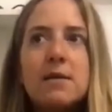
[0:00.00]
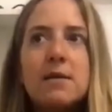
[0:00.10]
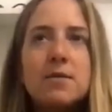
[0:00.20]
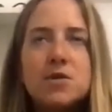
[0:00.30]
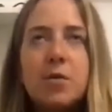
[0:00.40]

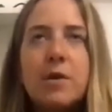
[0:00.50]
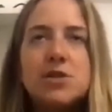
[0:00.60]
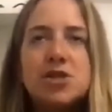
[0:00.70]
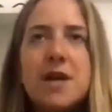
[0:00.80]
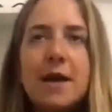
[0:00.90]
there's so
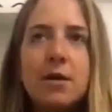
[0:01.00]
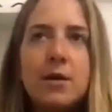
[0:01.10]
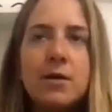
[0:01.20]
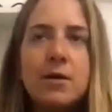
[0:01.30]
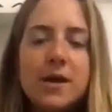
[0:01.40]
much chatter
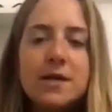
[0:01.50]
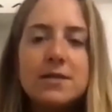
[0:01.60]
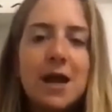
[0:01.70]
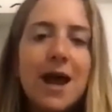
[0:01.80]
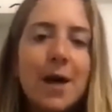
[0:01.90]
and noise
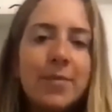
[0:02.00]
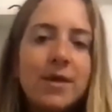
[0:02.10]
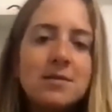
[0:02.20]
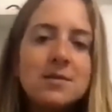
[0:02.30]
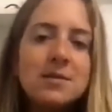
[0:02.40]
that
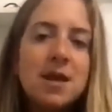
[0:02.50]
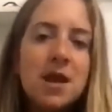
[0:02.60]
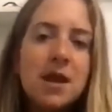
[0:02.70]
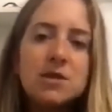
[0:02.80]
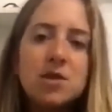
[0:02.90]
happens
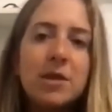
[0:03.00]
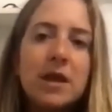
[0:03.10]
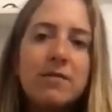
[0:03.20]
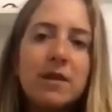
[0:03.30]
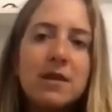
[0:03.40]
and so many
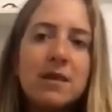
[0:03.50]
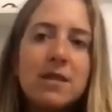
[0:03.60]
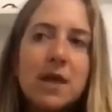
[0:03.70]
mm-hmm. conflicting mm-hmm.